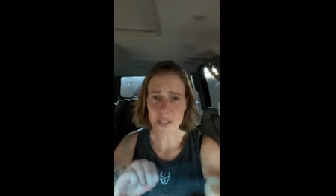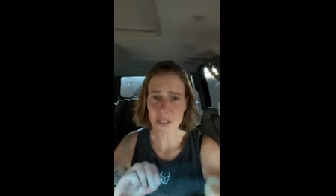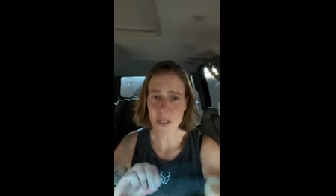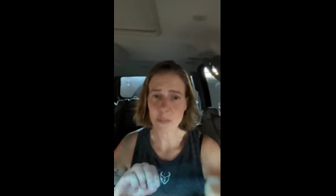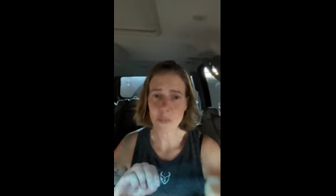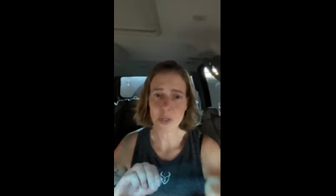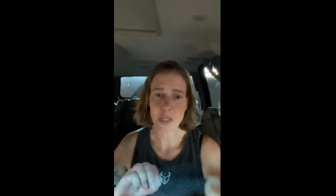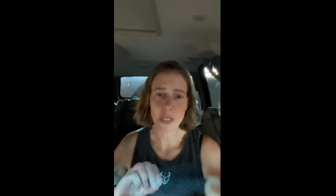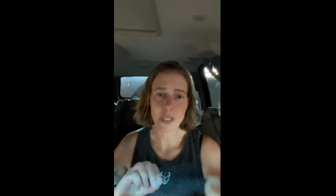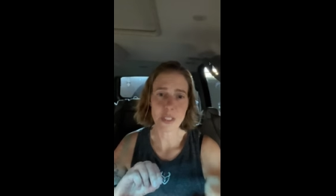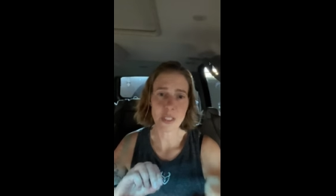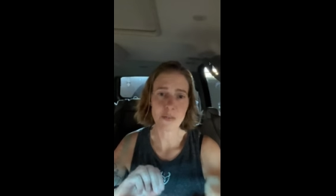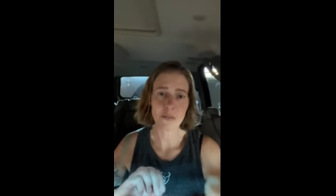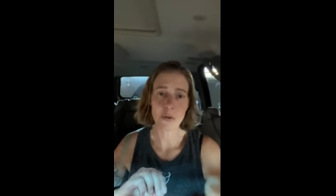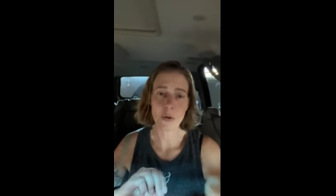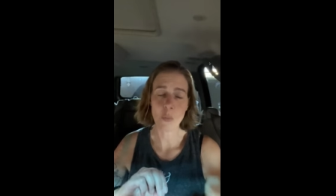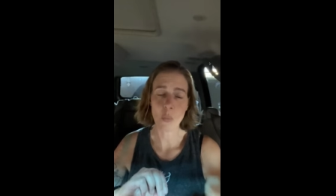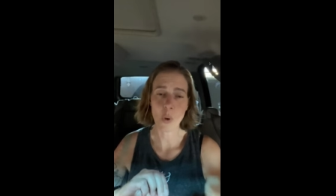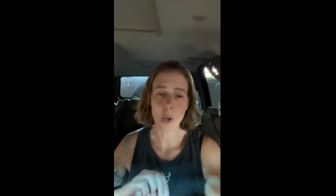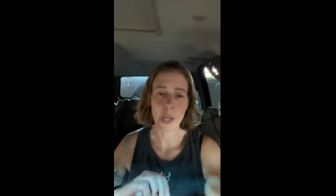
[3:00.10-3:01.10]
something a
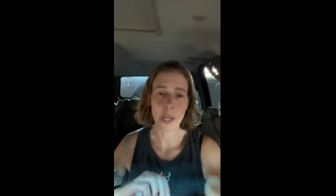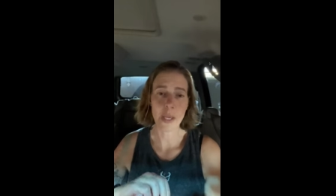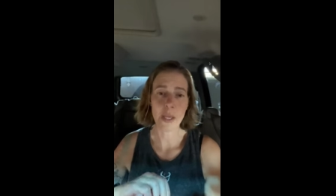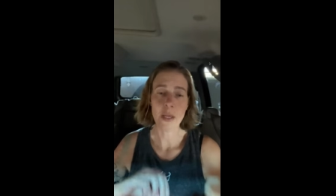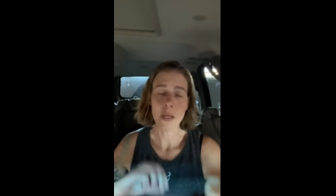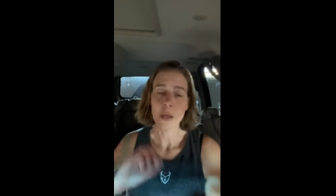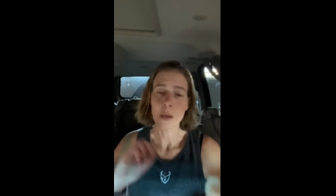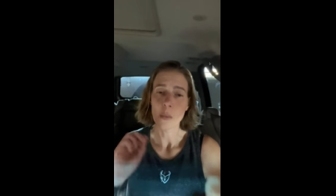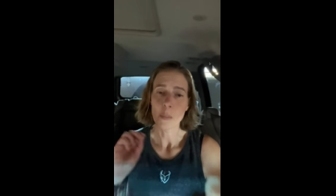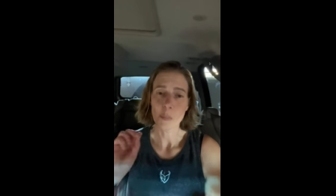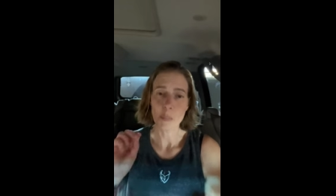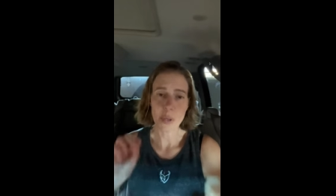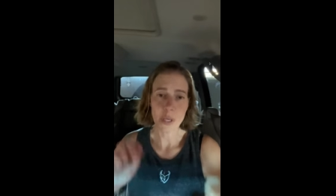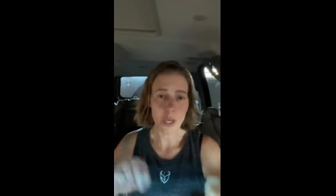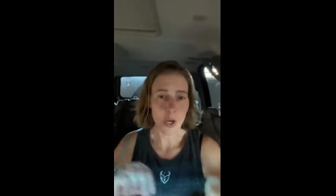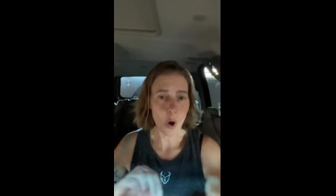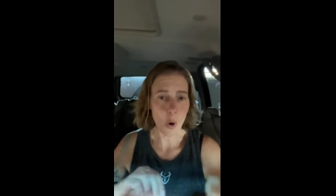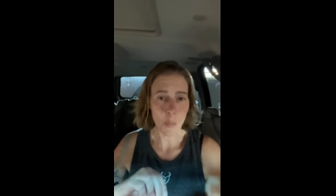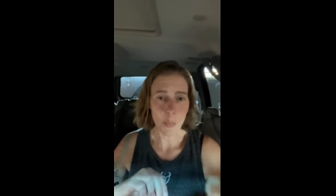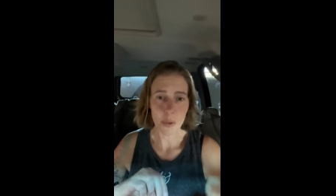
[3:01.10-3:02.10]
different way,
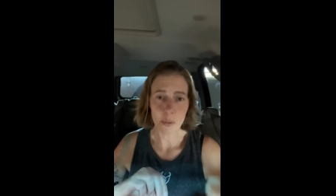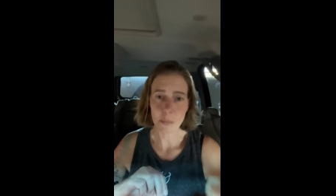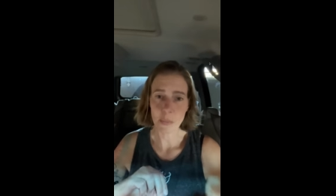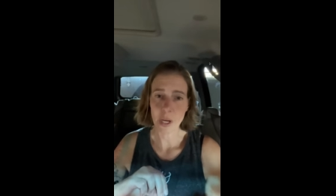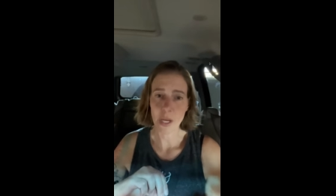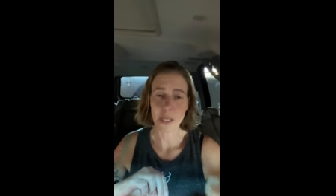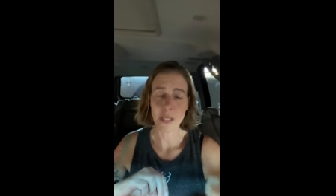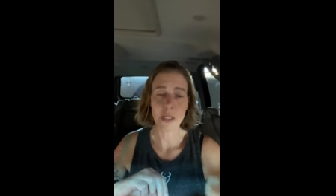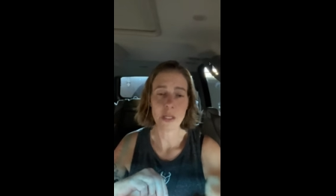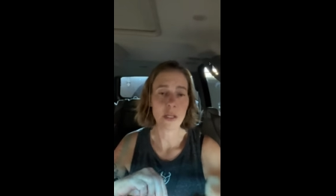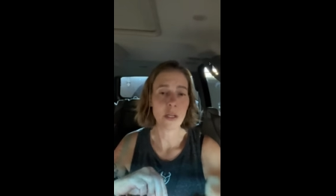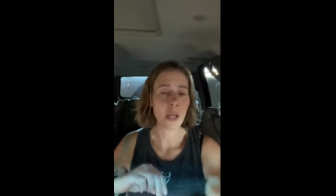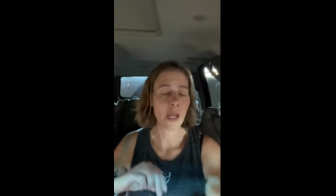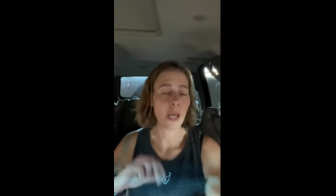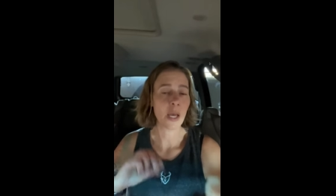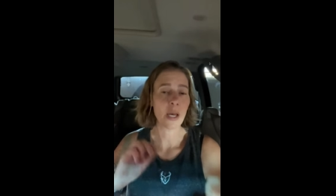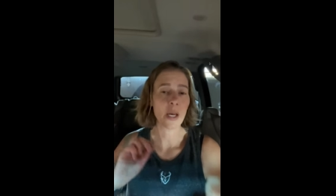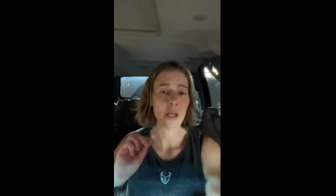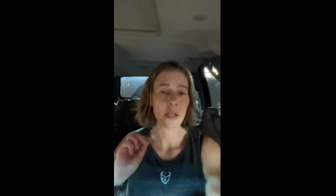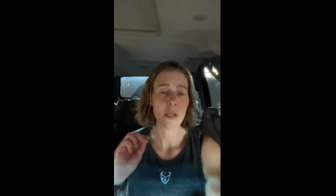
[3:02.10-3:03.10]
be open-minded,
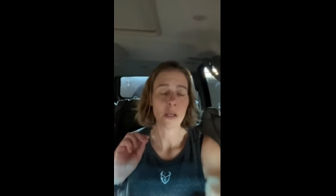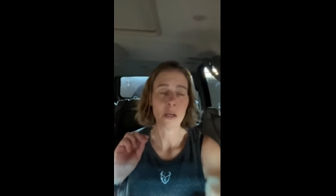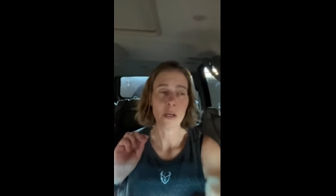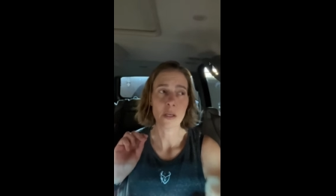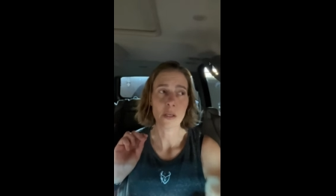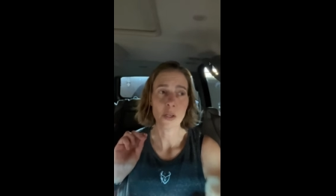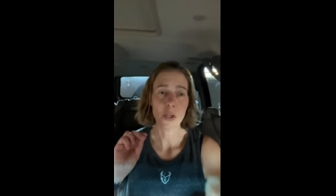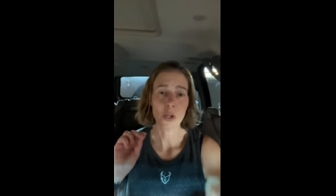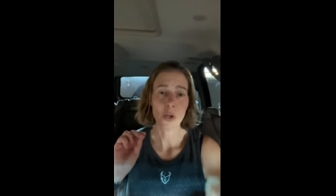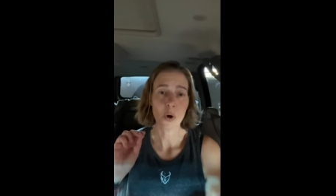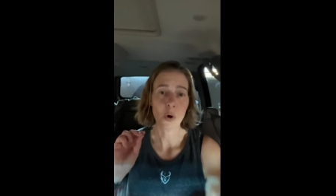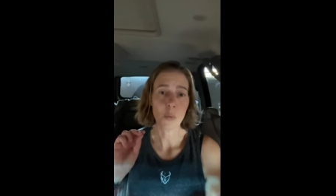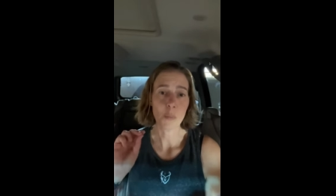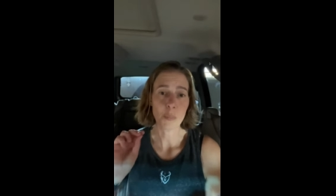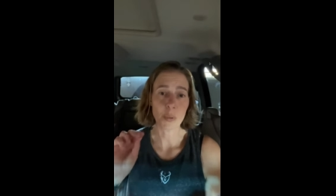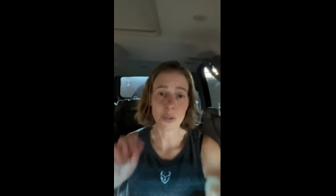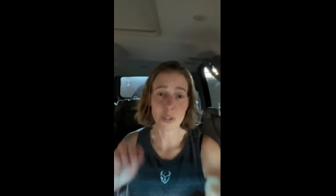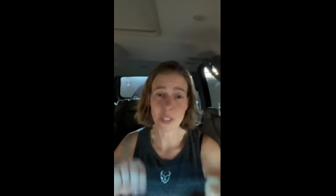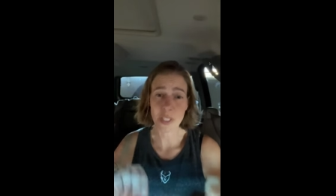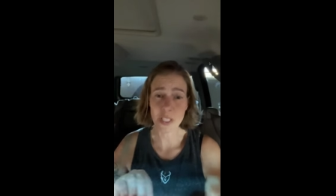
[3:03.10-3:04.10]
and, you know,
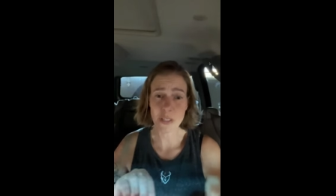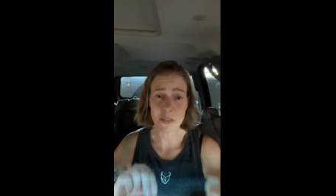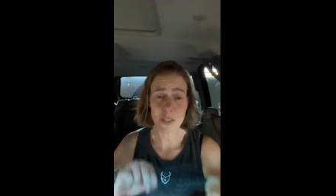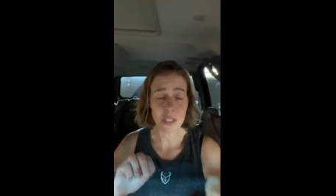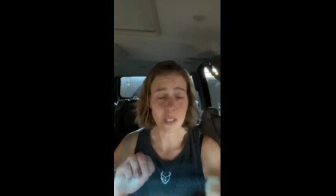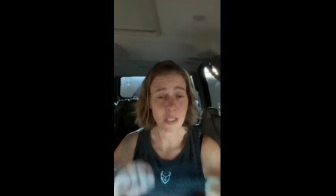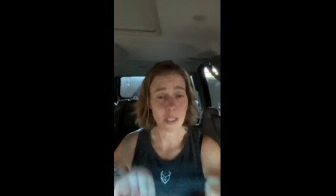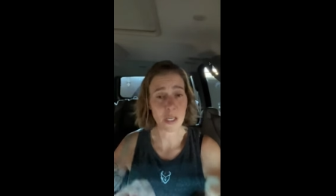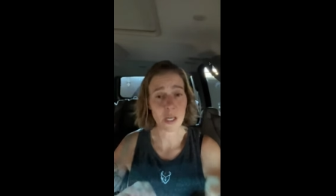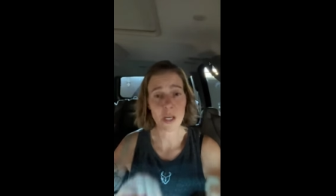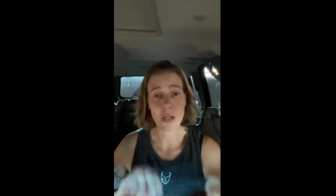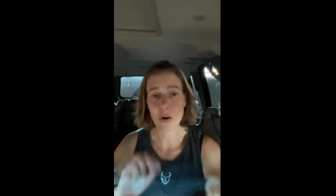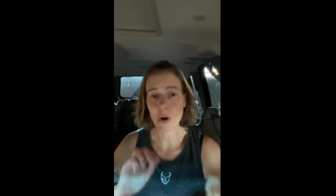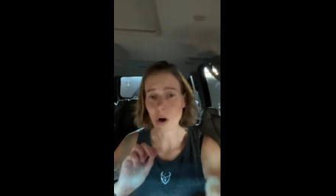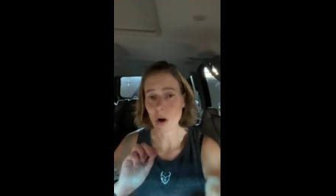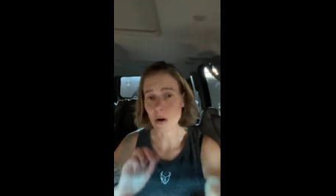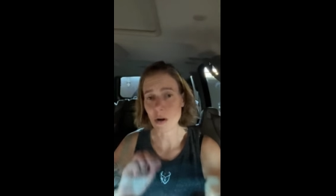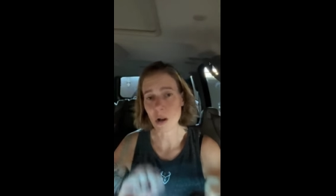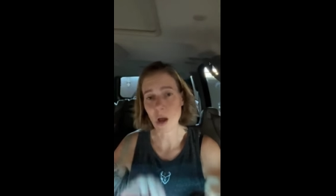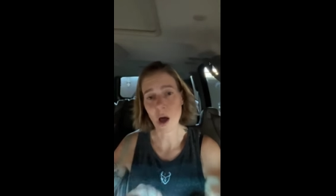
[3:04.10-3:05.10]
beliefs, again,
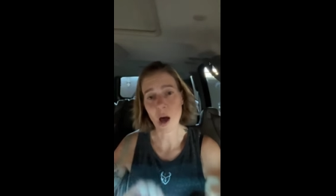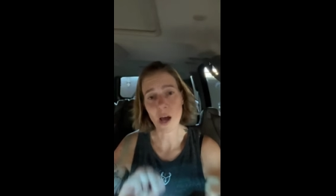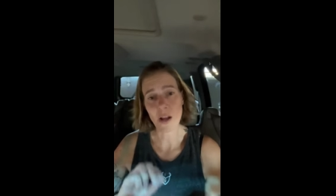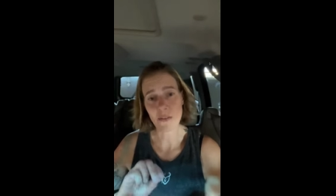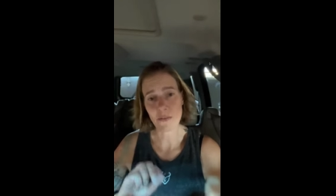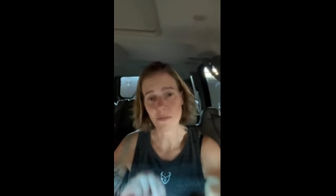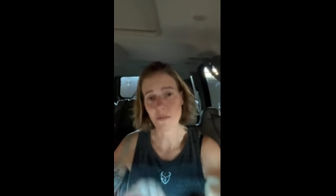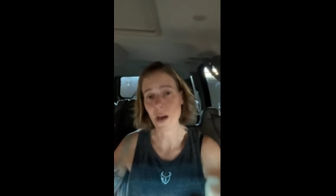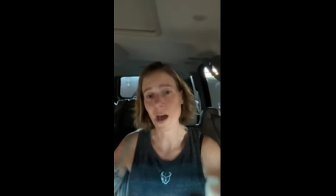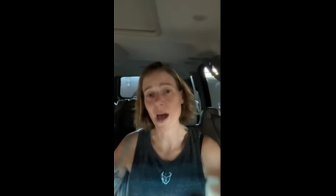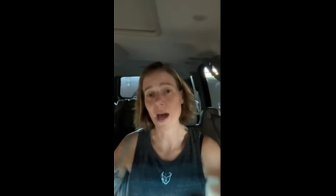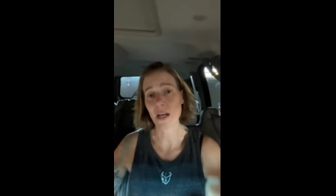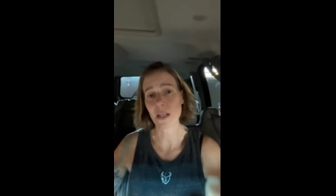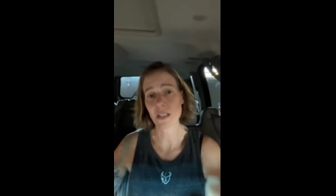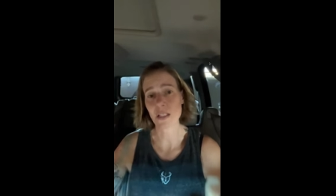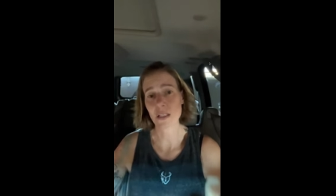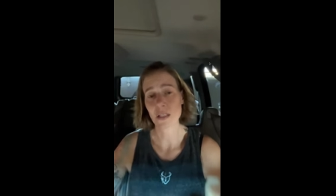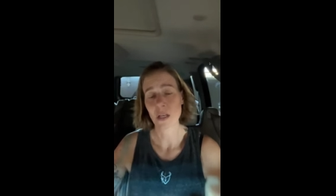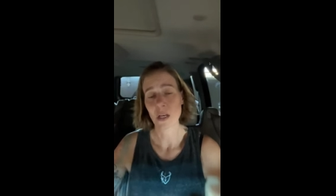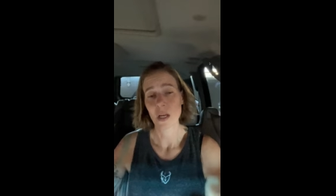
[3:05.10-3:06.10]
are not
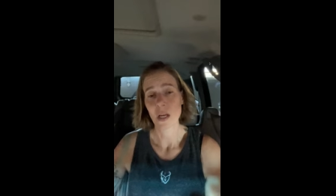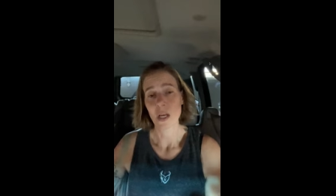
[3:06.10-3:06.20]
facts.